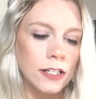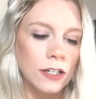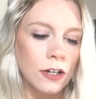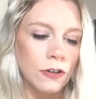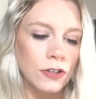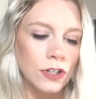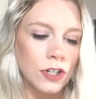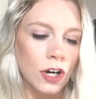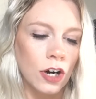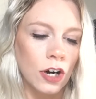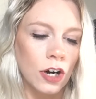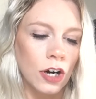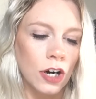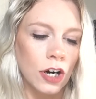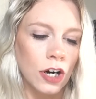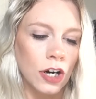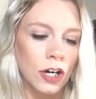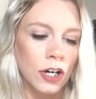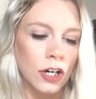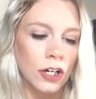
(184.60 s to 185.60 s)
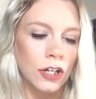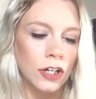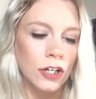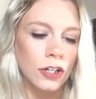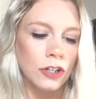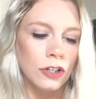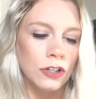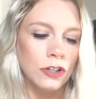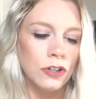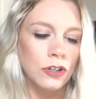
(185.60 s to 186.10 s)
notes are
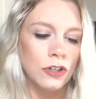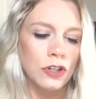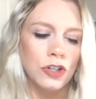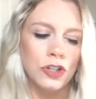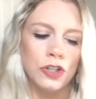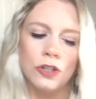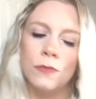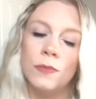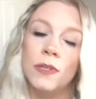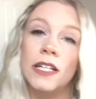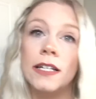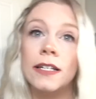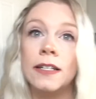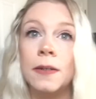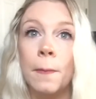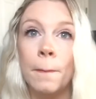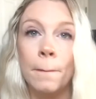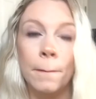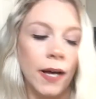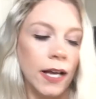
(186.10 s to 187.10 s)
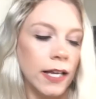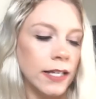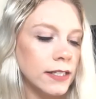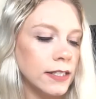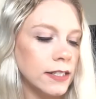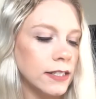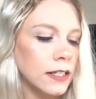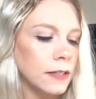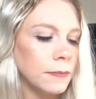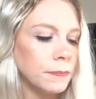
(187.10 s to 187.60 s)
Nubian
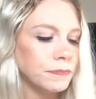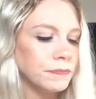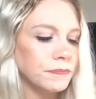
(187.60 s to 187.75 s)
musk.